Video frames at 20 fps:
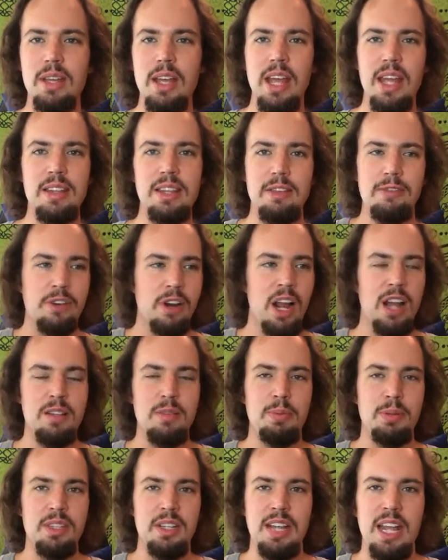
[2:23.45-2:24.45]
and they forgot
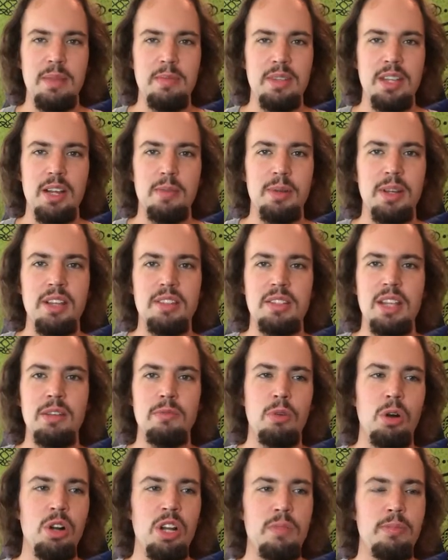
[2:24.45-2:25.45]
to put the name in there because they
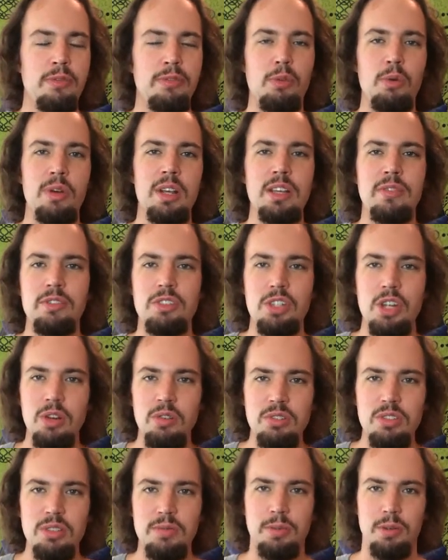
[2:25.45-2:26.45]
wrote it before he even
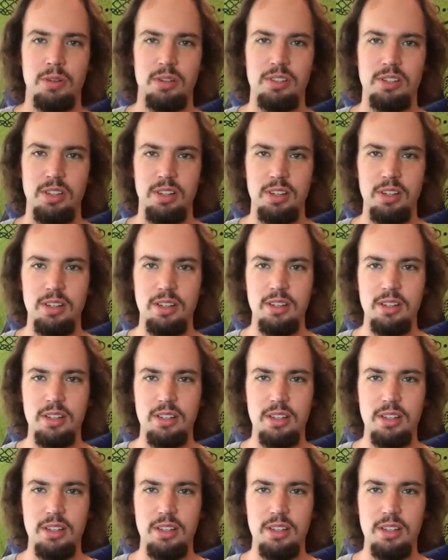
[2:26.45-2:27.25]
chose the person.